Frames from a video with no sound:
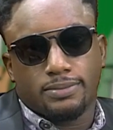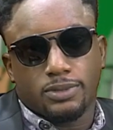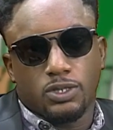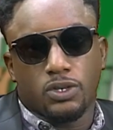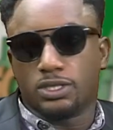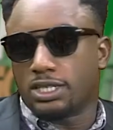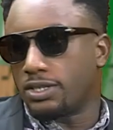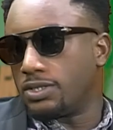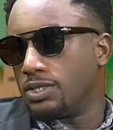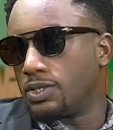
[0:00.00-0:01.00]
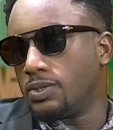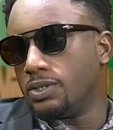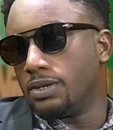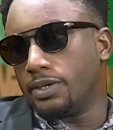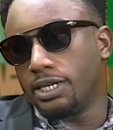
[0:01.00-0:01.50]
you know secondary school
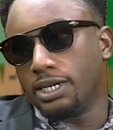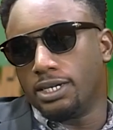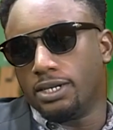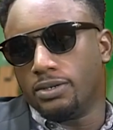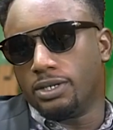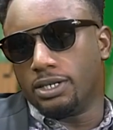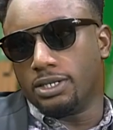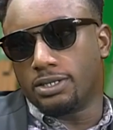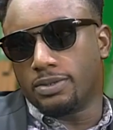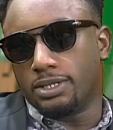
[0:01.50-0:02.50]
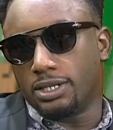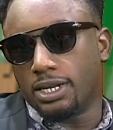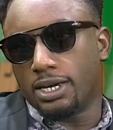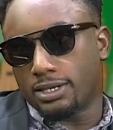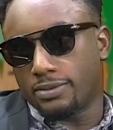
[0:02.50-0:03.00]
now when you're a year older than someone you are
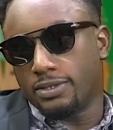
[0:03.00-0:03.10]
like yeah